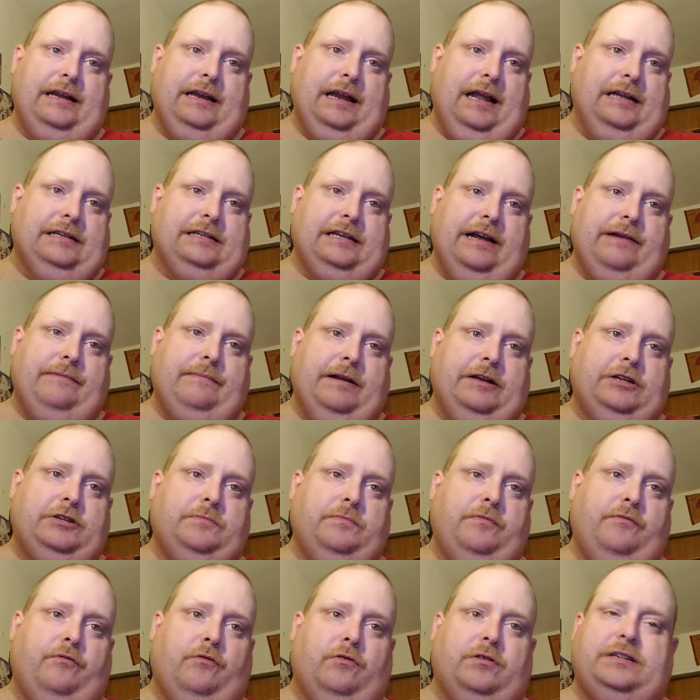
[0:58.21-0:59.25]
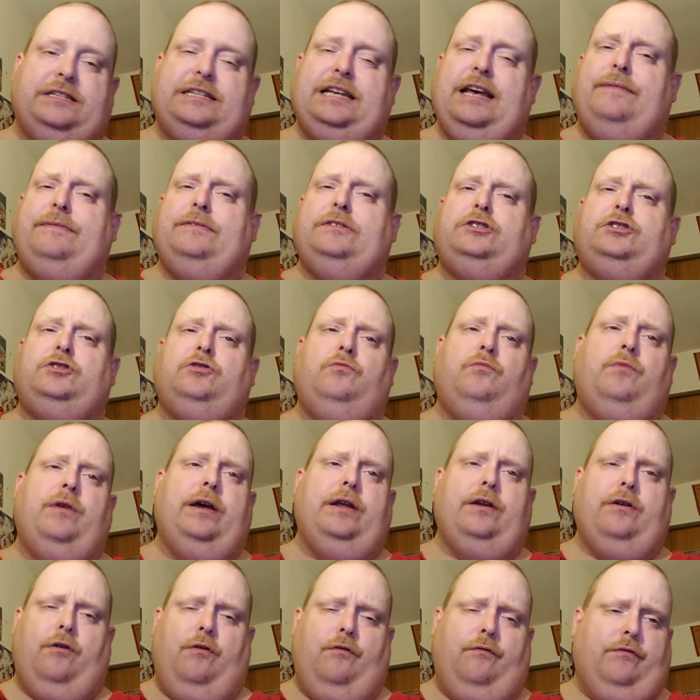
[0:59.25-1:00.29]
As I mentioned before, 7-2
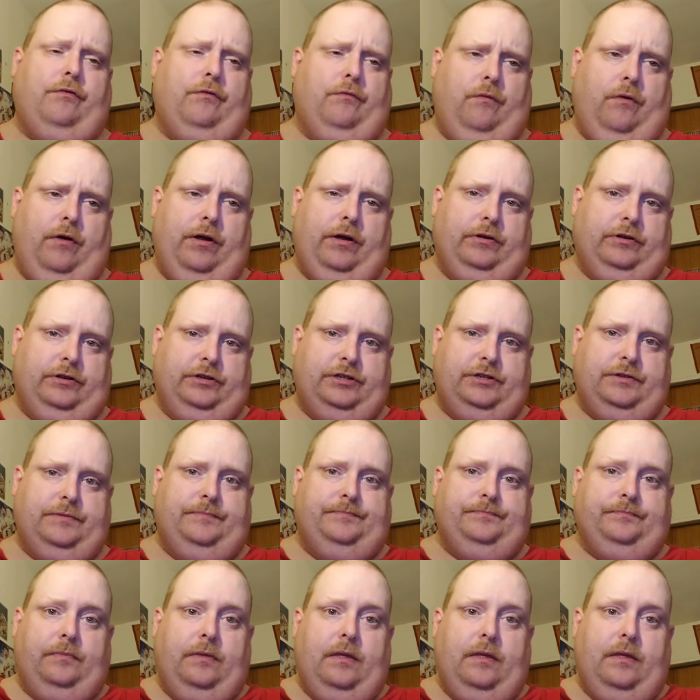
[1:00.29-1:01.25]
win over the Royals.